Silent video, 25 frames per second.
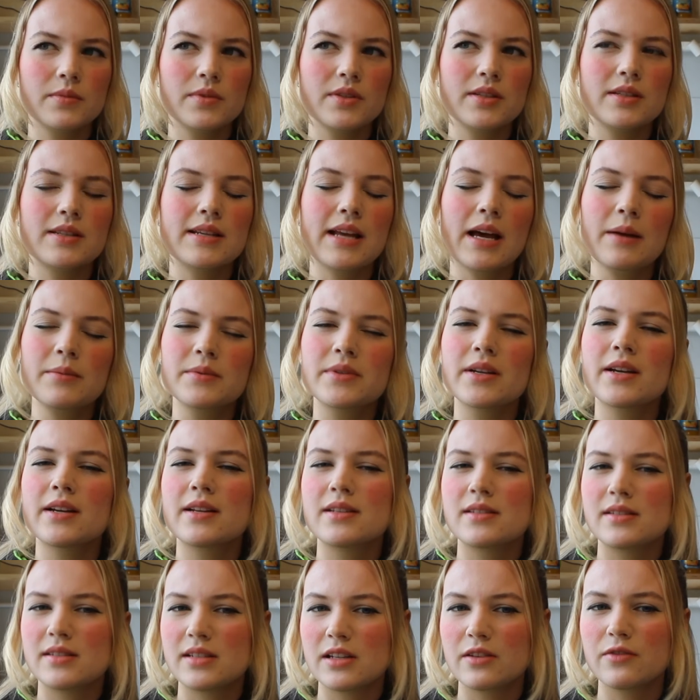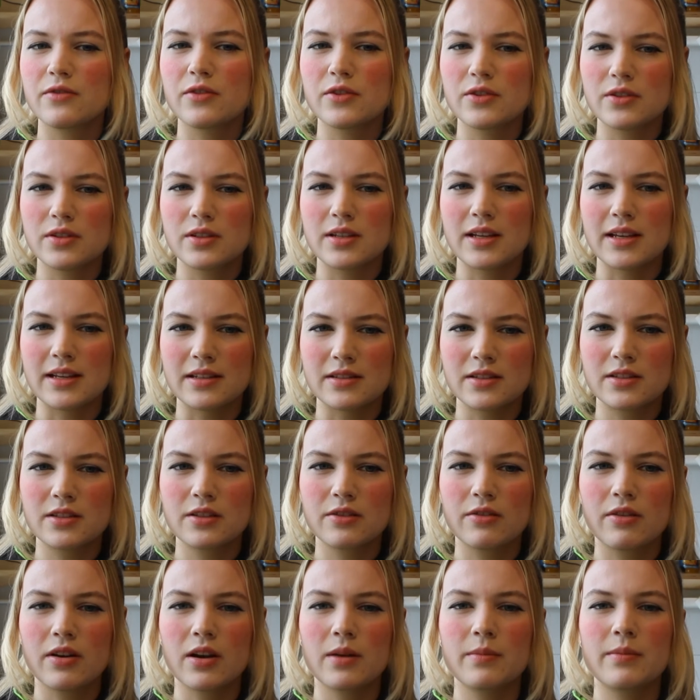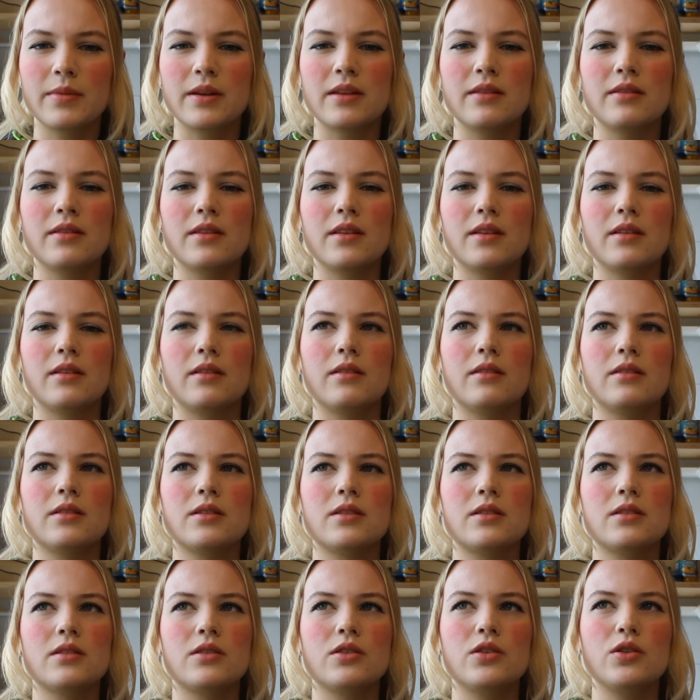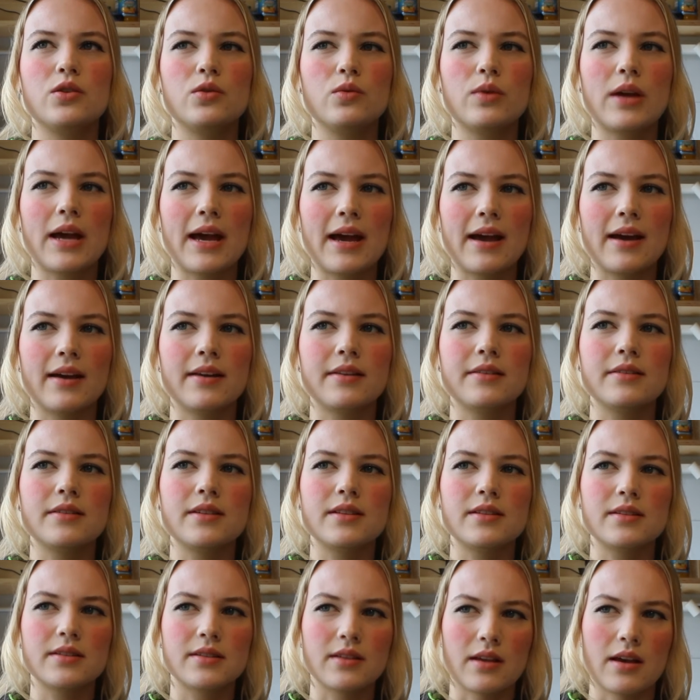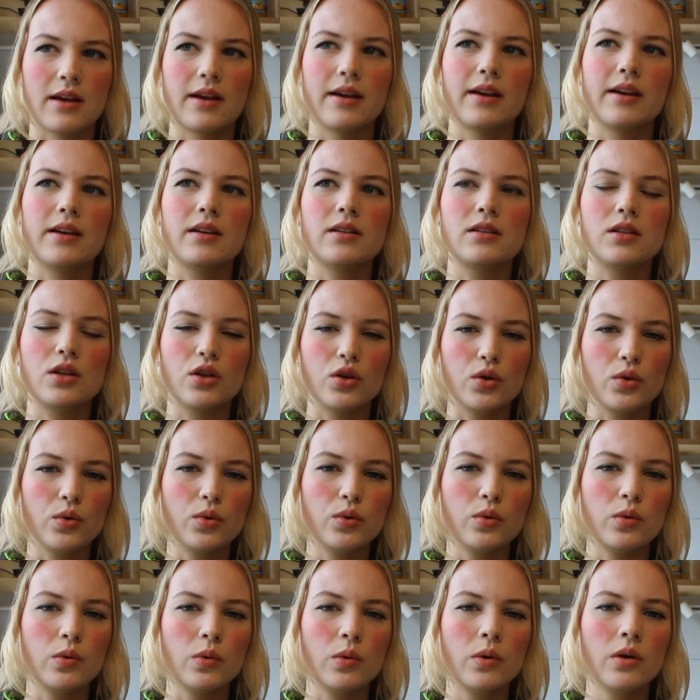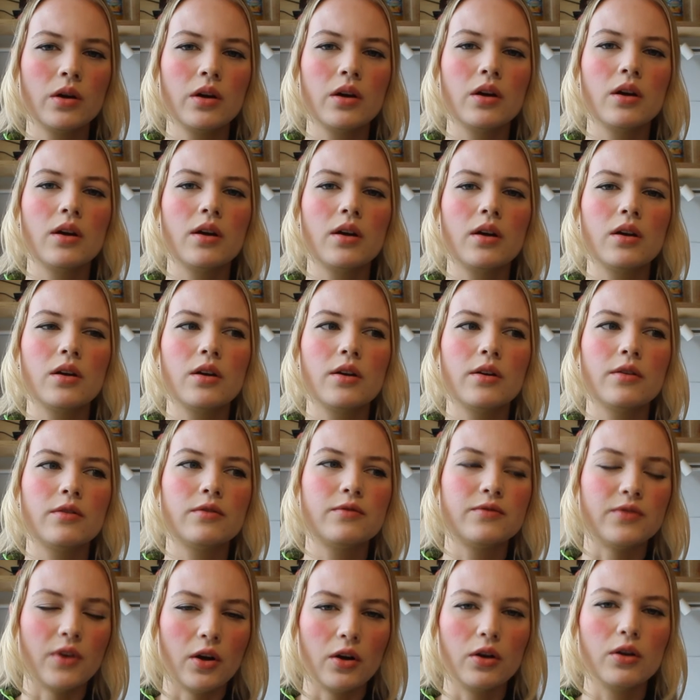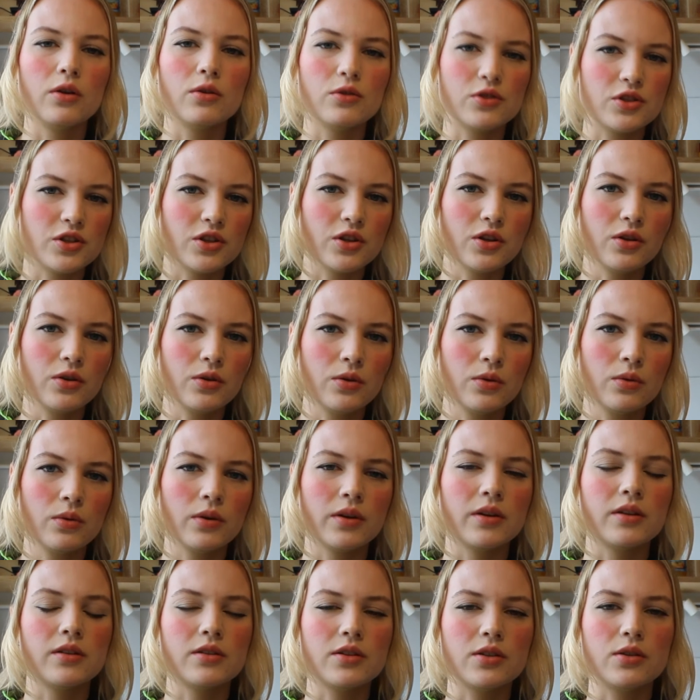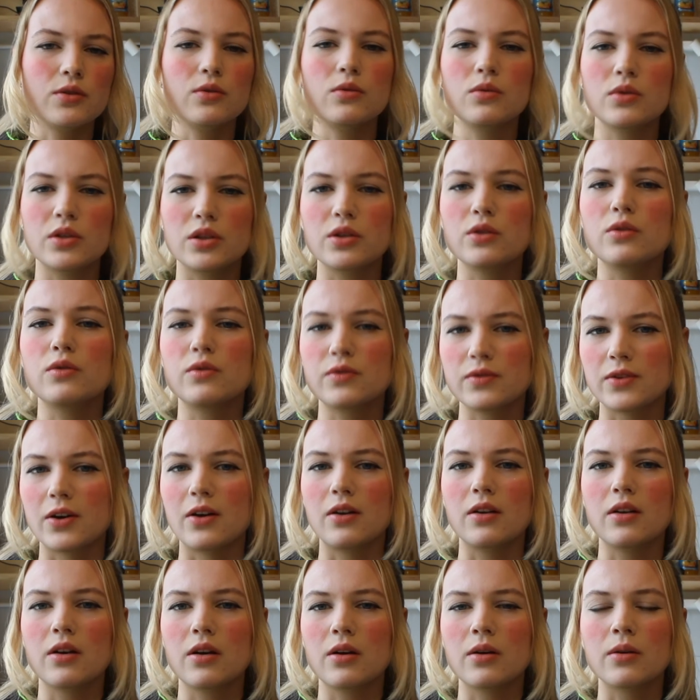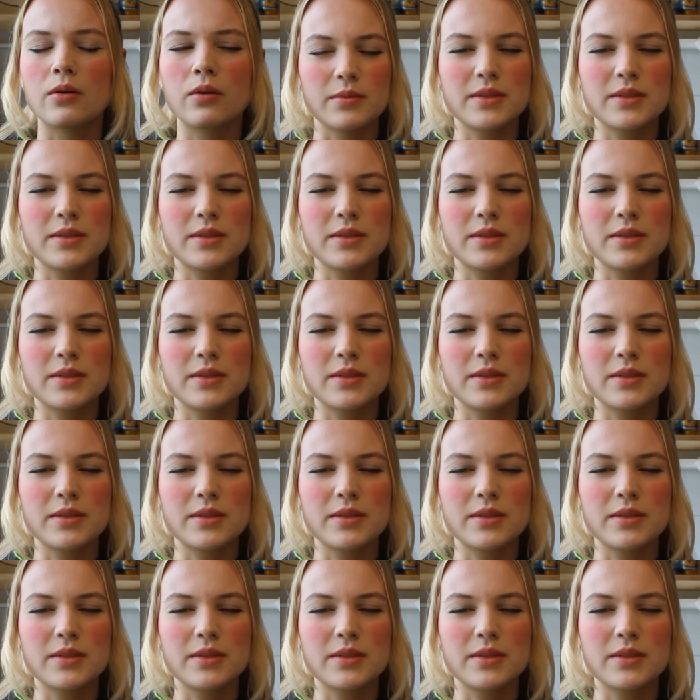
Snapchat is different to Instagram in that you can decide who follows you and who you follow.